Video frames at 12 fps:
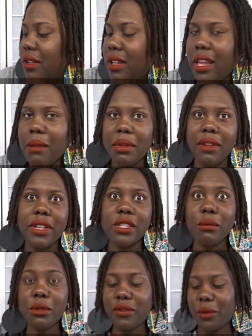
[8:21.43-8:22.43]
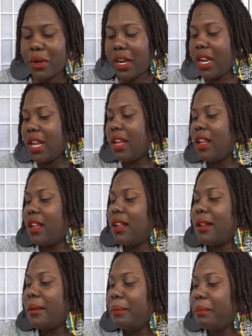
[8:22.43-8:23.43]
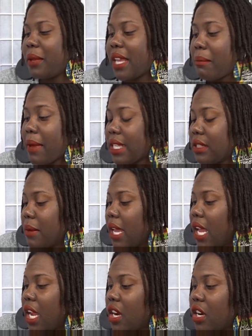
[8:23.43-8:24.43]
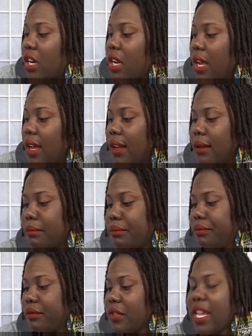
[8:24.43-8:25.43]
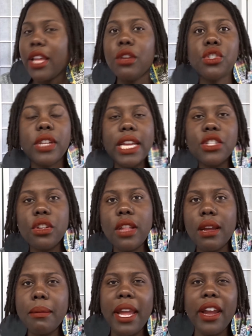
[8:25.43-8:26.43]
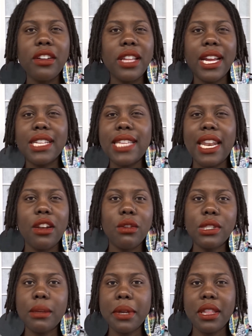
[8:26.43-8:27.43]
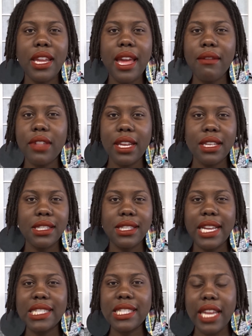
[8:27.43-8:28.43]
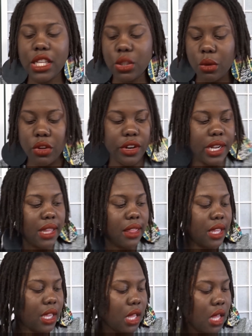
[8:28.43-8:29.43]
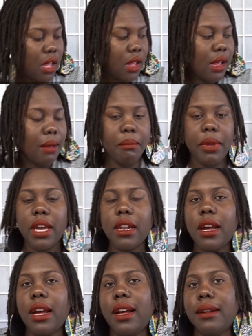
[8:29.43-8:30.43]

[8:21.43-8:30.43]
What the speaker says: I can't believe he's almost 4. But getting back to my hair, yeah, I usually interlock my hair. Like I said, I don't typically have like a set schedule or anything, but